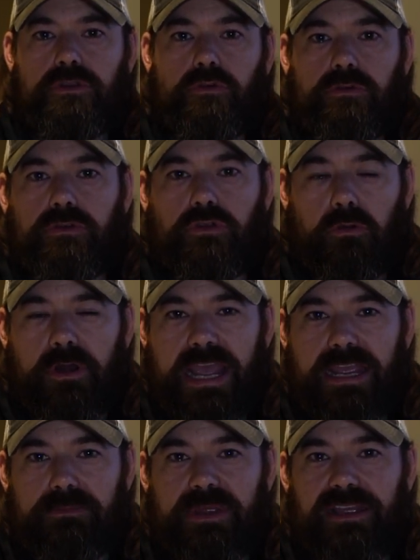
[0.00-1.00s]
Don't
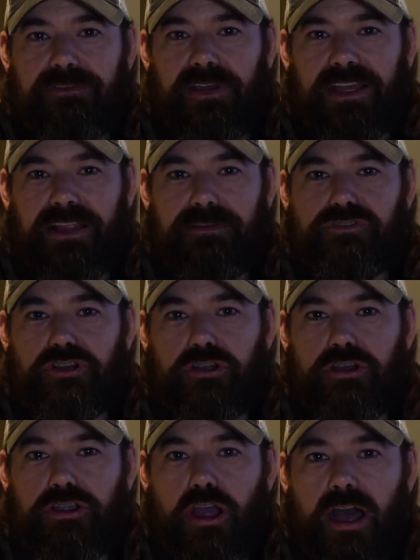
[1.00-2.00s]
hate me if I left your
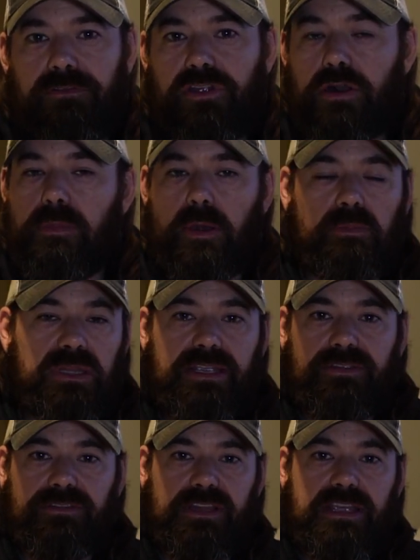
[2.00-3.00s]
hook off there, but
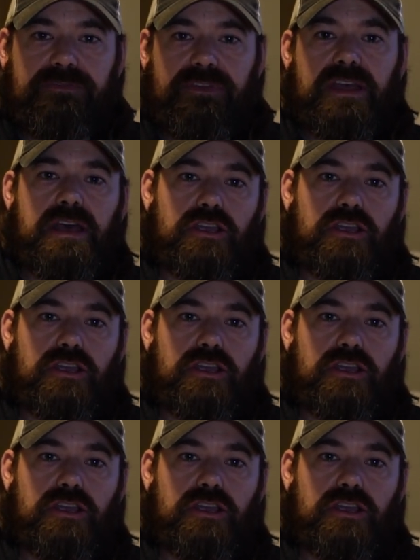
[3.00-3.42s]
please leave